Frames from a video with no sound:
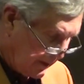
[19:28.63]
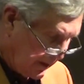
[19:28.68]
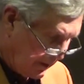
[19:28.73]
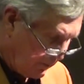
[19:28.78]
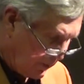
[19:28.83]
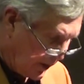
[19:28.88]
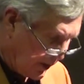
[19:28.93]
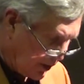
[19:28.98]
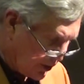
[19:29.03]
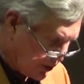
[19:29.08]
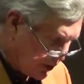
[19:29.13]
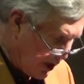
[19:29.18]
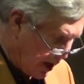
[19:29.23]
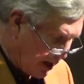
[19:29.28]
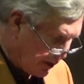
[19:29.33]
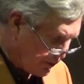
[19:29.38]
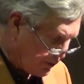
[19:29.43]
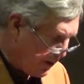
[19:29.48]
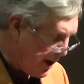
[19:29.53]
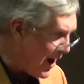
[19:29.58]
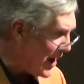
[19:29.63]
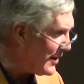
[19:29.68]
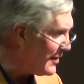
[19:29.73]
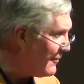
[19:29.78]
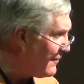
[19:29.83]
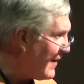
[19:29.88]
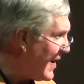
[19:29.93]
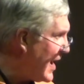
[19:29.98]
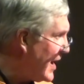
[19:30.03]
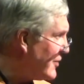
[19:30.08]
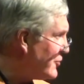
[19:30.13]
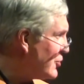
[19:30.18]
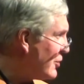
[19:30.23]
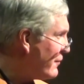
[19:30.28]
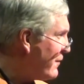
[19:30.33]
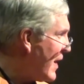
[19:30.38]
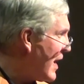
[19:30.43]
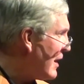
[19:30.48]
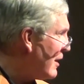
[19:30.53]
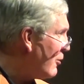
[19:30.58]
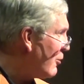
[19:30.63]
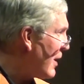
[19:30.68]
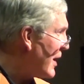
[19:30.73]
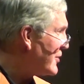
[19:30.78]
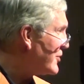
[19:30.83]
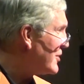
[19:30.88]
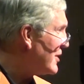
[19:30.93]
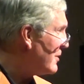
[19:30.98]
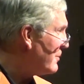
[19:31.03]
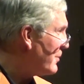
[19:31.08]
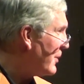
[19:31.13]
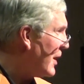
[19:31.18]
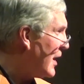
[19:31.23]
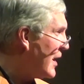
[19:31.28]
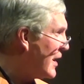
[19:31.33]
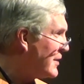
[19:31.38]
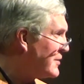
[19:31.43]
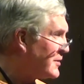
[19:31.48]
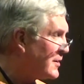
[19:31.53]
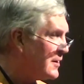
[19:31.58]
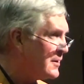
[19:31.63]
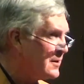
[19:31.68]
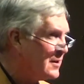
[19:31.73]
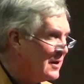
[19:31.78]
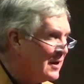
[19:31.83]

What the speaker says: And when you start trying to find your final resting place